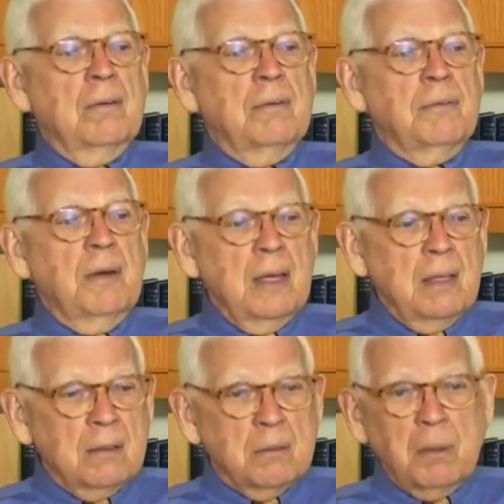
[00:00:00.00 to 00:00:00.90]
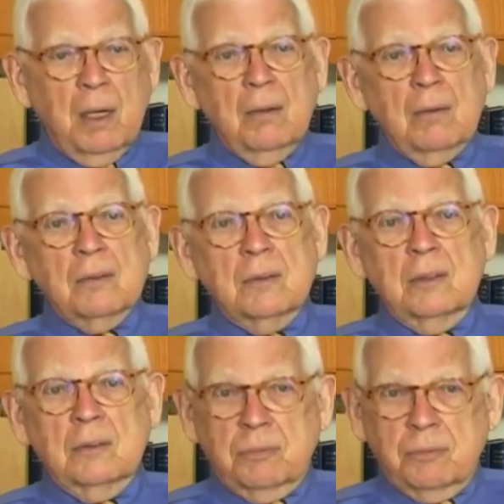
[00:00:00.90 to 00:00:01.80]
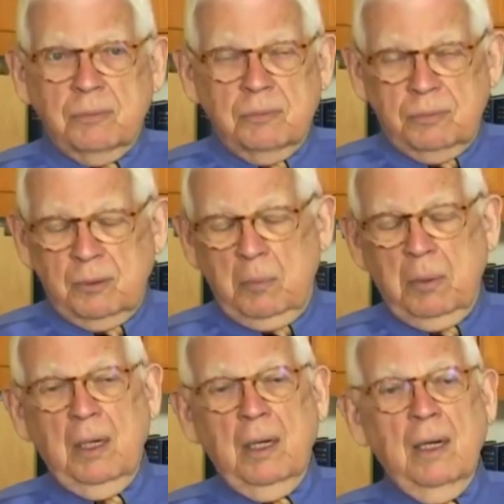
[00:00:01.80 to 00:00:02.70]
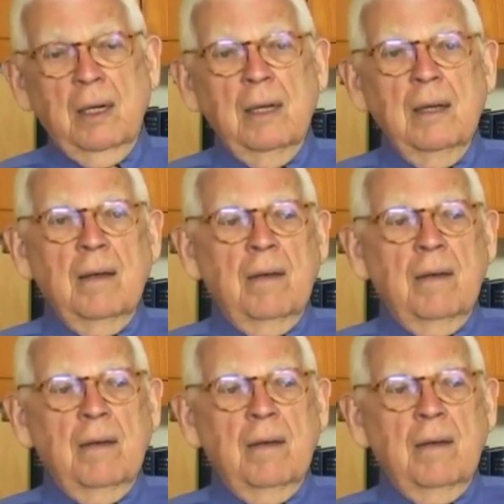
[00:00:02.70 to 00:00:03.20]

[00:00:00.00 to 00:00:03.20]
Faith, Baha'u'llah says, for a Baha'i,